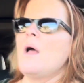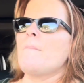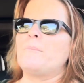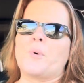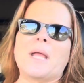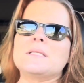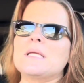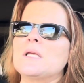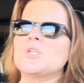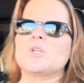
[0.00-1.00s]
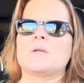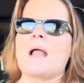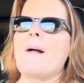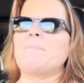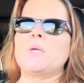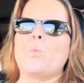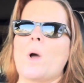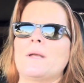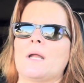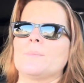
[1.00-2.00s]
Branding should not be
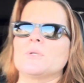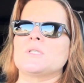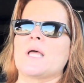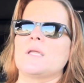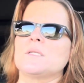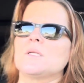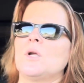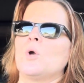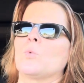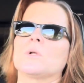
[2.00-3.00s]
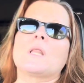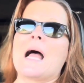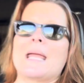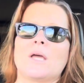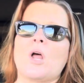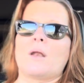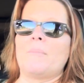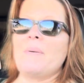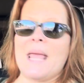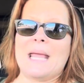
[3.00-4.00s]
100% reliant on a
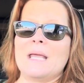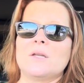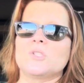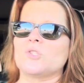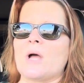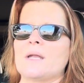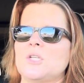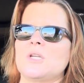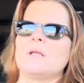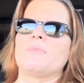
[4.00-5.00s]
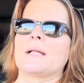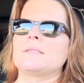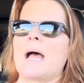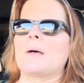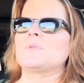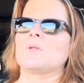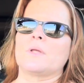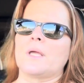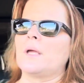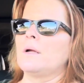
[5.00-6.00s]
paid strategy. That's
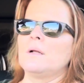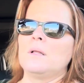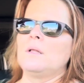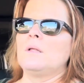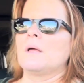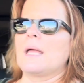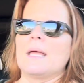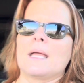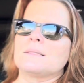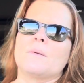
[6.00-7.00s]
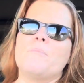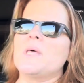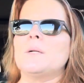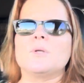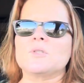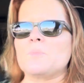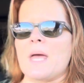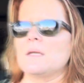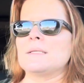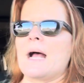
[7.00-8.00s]
absolutely, it's a minimal
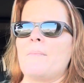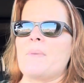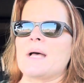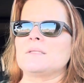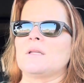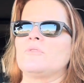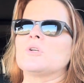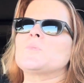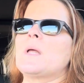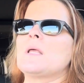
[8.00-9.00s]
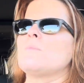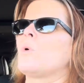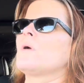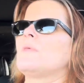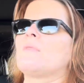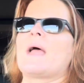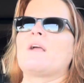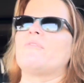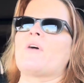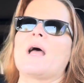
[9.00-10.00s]
spend at best. If you're spending more than
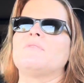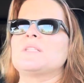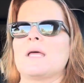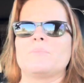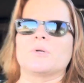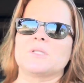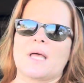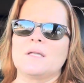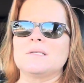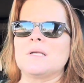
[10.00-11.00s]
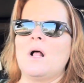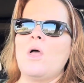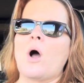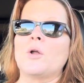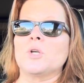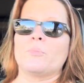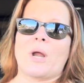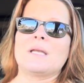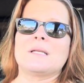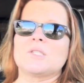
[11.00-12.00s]
like 5-10% on your
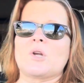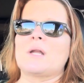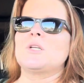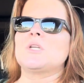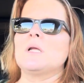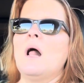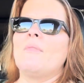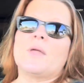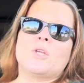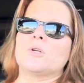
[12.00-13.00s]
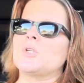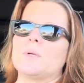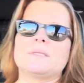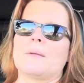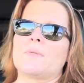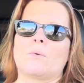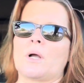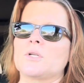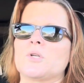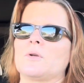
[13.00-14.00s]
branding strategy, then you're doing something
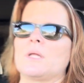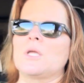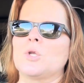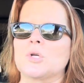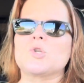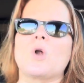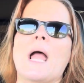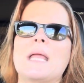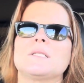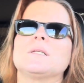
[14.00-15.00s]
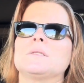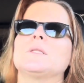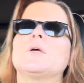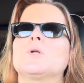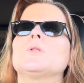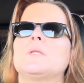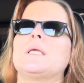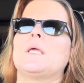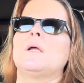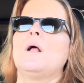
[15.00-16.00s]
wrong internally. You're trying to
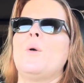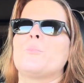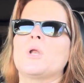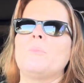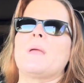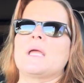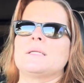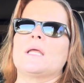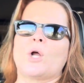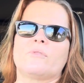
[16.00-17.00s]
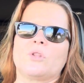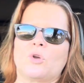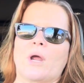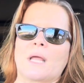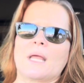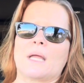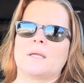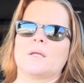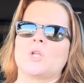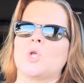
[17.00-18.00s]
literally put a Band-Aid over the Grand
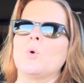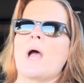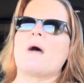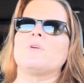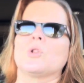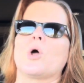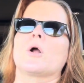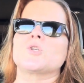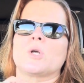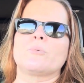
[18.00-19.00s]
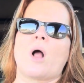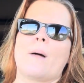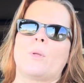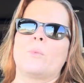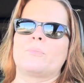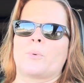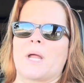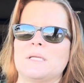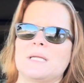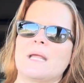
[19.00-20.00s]
Canyon. You have a larger problem with
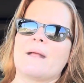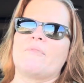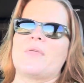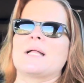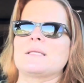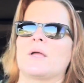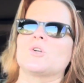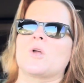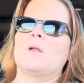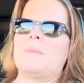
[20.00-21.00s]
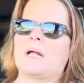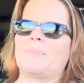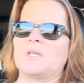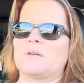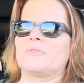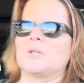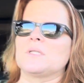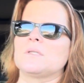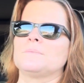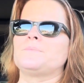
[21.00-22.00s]
branding if that's how you're trying to make up the
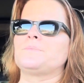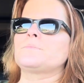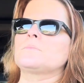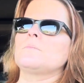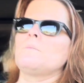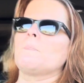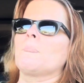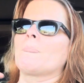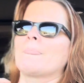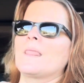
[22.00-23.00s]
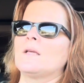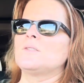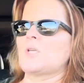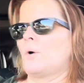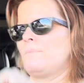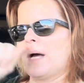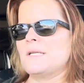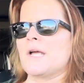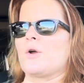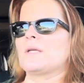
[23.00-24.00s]
difference. So I
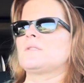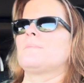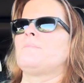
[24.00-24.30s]
digress.